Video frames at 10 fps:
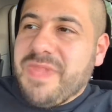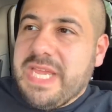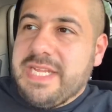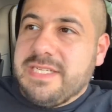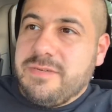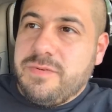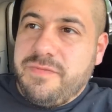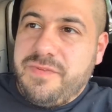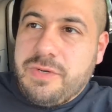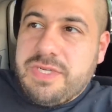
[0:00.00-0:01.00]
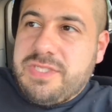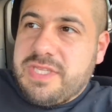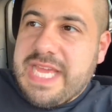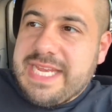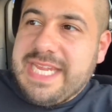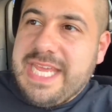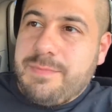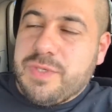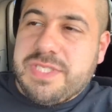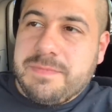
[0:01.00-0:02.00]
and Fury took that
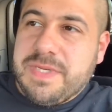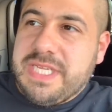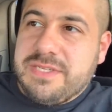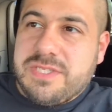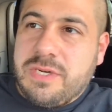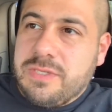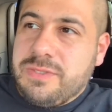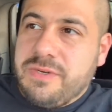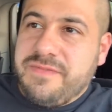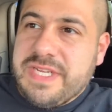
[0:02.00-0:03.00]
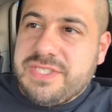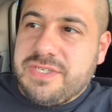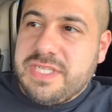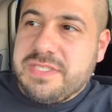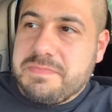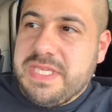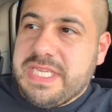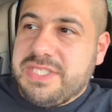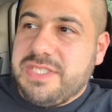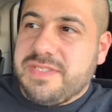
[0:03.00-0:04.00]
name or somebody else called her Avenger doesn't mean
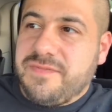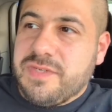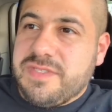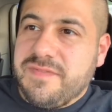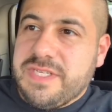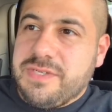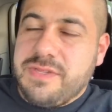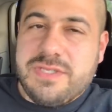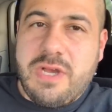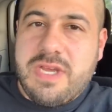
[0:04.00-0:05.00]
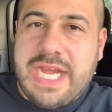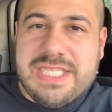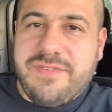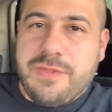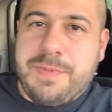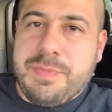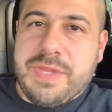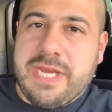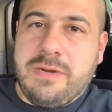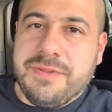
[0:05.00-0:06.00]
that she's the first Avenger. There's all kinds of other people
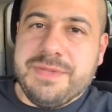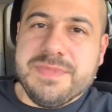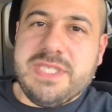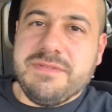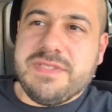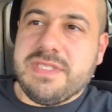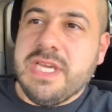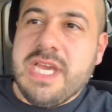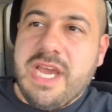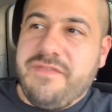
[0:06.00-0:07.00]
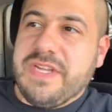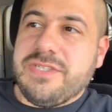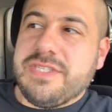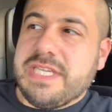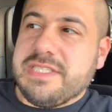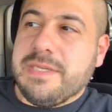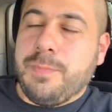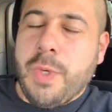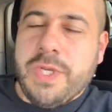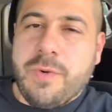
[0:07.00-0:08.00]
that called themselves Avengers at some
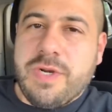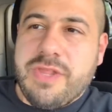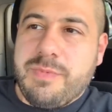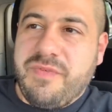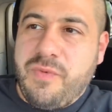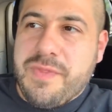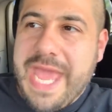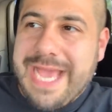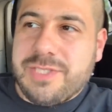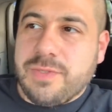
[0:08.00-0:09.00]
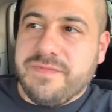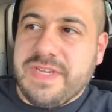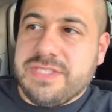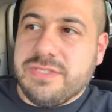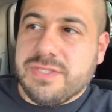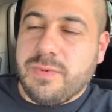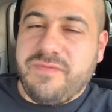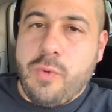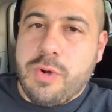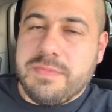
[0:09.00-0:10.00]
point or another before the actual Avengers were
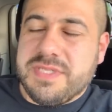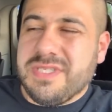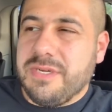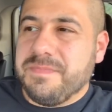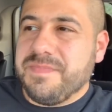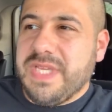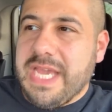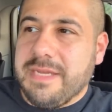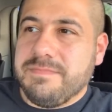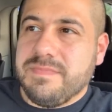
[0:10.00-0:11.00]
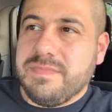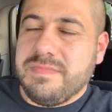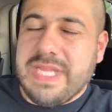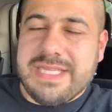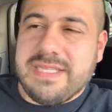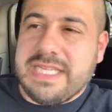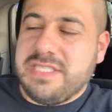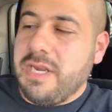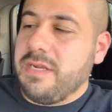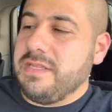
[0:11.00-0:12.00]
formed. So, yeah, that that's
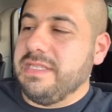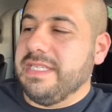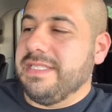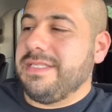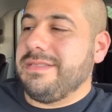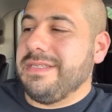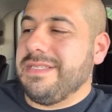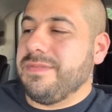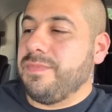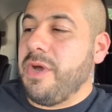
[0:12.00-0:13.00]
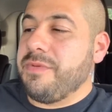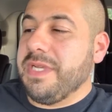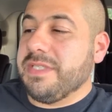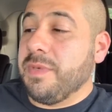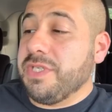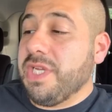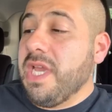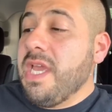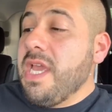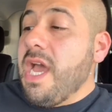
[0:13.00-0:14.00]
not on the list. It doesn't bother me as much.
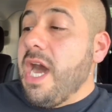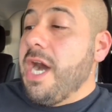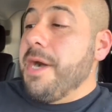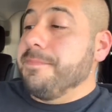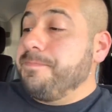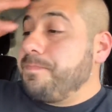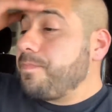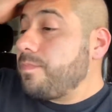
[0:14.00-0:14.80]
Um,